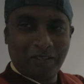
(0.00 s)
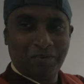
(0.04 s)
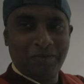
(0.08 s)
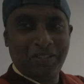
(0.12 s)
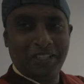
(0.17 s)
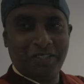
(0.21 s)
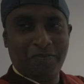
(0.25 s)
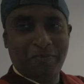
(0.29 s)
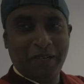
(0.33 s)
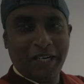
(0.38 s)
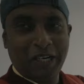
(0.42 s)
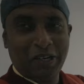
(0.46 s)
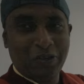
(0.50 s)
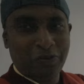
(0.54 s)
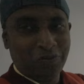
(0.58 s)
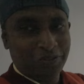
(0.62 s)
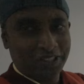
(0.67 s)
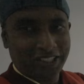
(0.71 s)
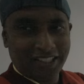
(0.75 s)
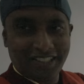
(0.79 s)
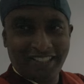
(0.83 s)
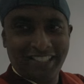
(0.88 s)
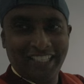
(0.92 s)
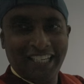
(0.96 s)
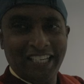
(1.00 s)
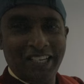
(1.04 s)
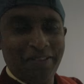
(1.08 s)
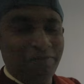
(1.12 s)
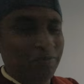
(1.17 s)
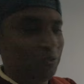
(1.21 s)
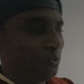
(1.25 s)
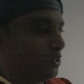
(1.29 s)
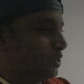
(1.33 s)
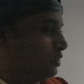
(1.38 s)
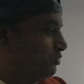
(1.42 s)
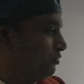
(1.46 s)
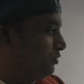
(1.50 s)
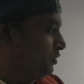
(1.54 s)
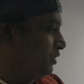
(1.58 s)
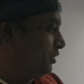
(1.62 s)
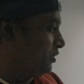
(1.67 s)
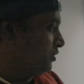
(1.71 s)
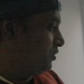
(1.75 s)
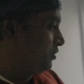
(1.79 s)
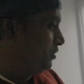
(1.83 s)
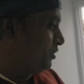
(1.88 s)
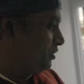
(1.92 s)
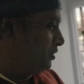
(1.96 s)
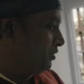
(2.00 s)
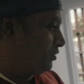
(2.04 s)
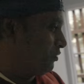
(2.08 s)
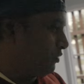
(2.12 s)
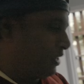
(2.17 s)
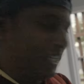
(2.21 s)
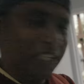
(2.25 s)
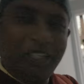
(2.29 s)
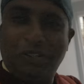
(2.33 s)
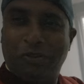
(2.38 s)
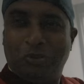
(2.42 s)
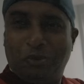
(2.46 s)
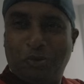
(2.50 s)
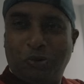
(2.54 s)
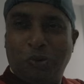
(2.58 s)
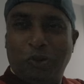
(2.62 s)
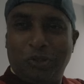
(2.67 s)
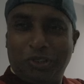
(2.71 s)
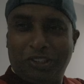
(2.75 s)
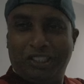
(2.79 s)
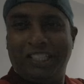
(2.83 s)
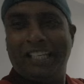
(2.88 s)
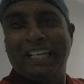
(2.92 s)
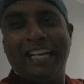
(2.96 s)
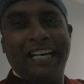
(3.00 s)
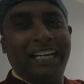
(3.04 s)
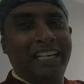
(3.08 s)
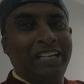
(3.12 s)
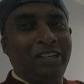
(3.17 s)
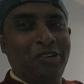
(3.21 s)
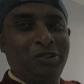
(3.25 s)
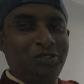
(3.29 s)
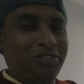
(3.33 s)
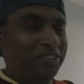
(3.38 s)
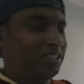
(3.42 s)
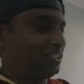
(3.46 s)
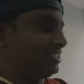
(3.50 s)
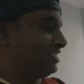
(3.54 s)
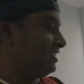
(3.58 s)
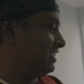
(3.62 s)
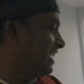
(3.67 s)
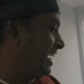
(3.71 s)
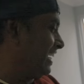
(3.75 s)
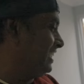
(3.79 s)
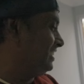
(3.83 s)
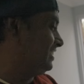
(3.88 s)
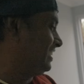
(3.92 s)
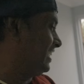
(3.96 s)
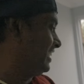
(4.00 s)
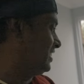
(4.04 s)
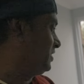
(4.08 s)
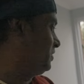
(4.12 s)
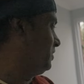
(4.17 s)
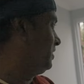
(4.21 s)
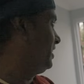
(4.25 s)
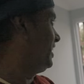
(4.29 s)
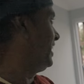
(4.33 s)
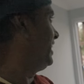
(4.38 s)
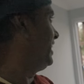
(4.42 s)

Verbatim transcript: of this bedroom, which is really beautiful, quite cozy, and looks nice actually.